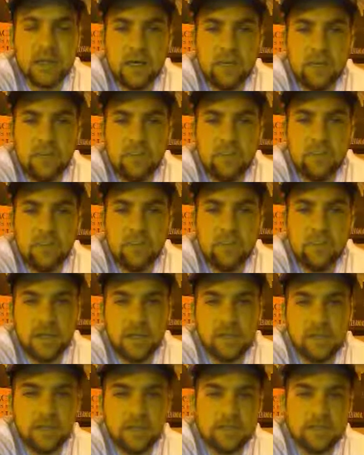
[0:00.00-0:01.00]
what it
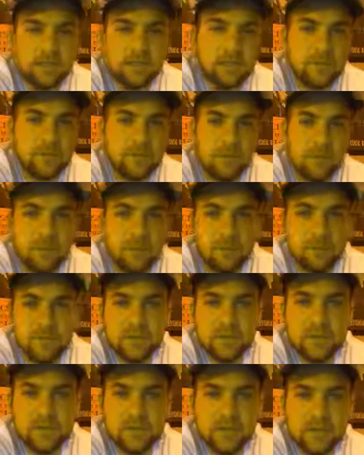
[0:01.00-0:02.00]
means for a small
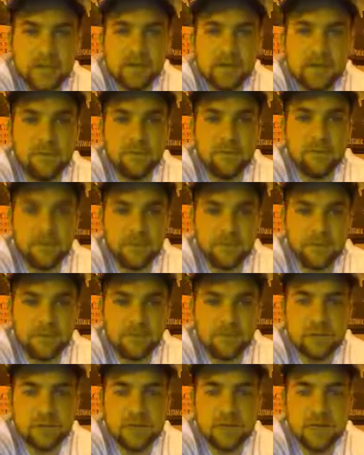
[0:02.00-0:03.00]
business to have a
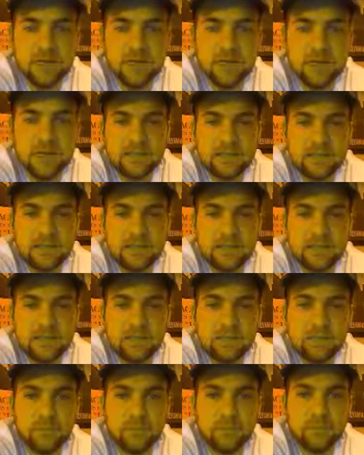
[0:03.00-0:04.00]
personal finance
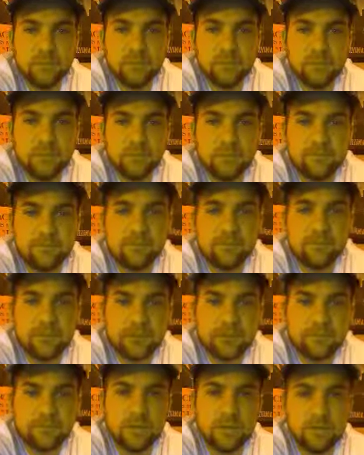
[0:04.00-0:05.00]
aspect,
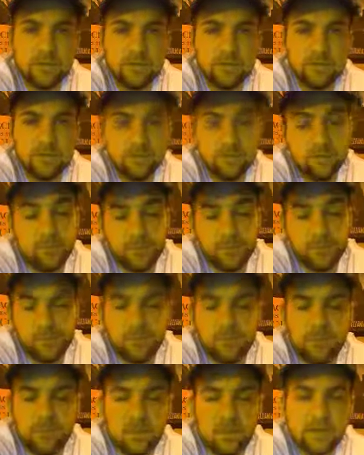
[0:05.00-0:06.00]
because really
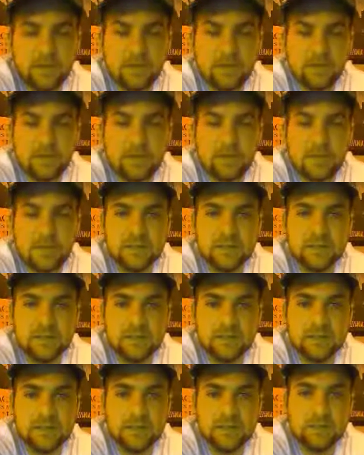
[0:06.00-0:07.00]
they're two sides of the
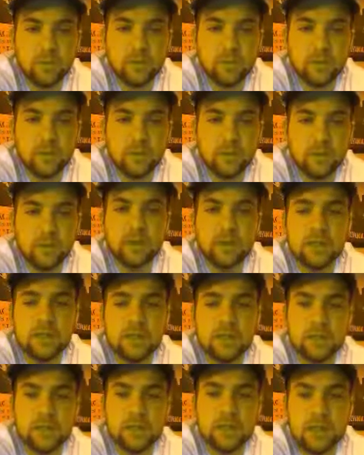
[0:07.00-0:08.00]
same coin.
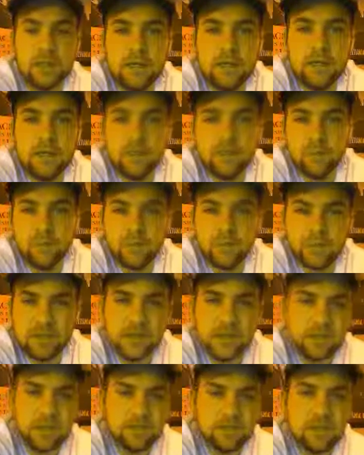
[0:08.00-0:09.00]
And then we'll
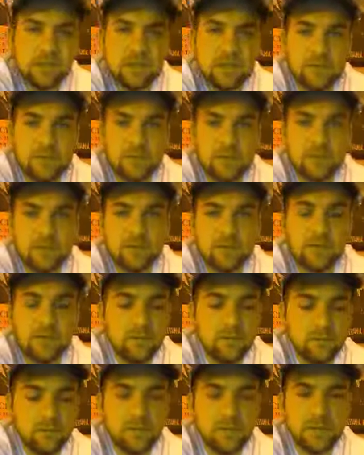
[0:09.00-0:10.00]
kind of cover some ground
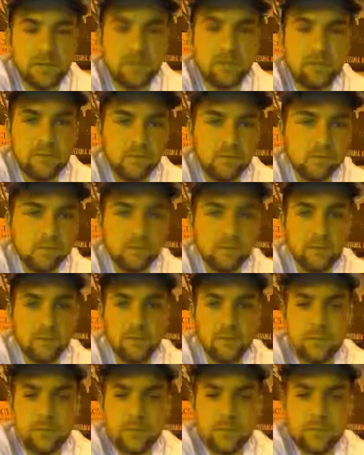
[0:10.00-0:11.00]
we've already covered before
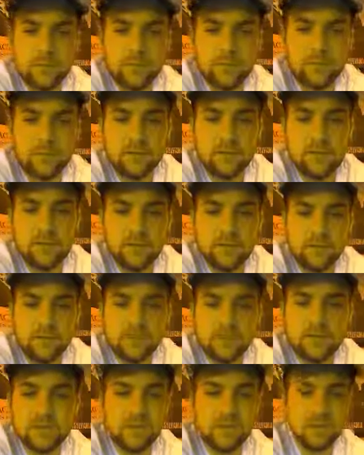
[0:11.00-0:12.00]
with the
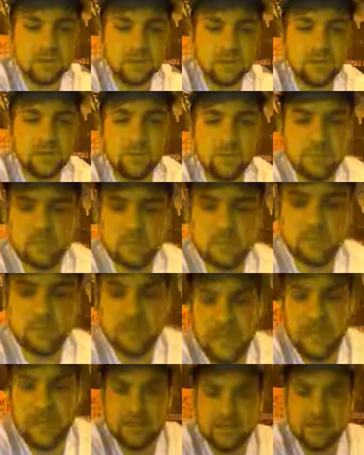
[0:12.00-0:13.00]
definition and examples of
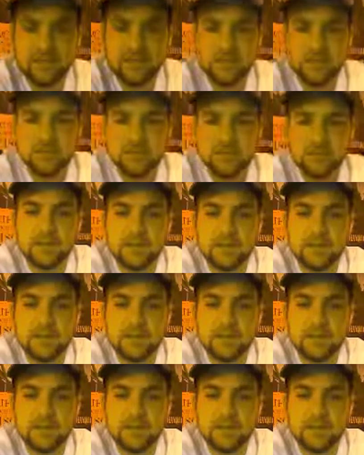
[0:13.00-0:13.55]
assets